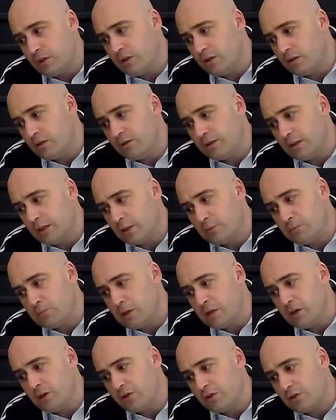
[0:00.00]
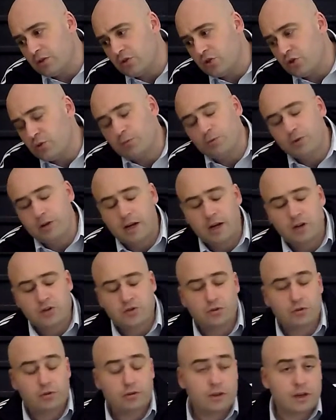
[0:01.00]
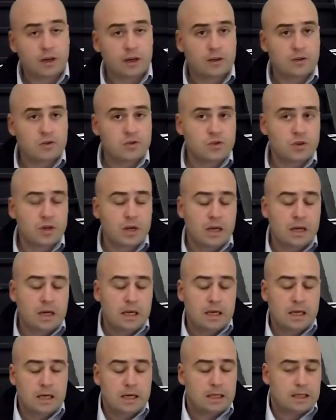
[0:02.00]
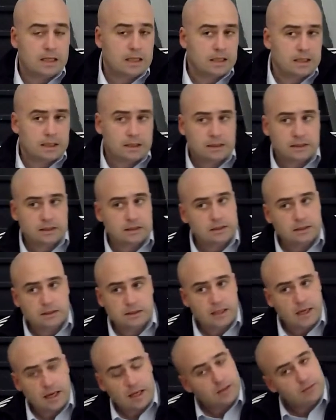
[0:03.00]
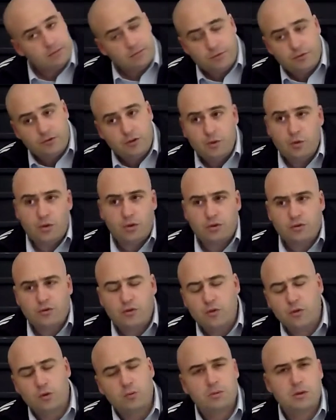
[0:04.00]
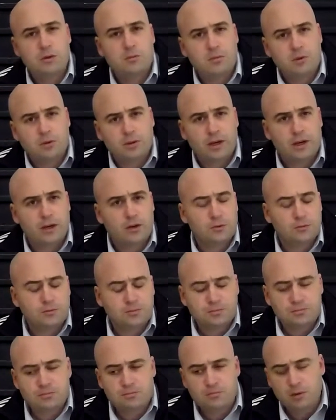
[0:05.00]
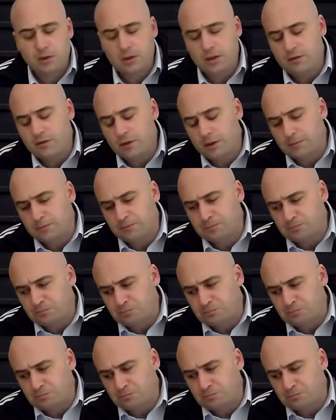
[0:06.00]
you know an appeal to supernatural things uh, that fewer and fewer people now believe in.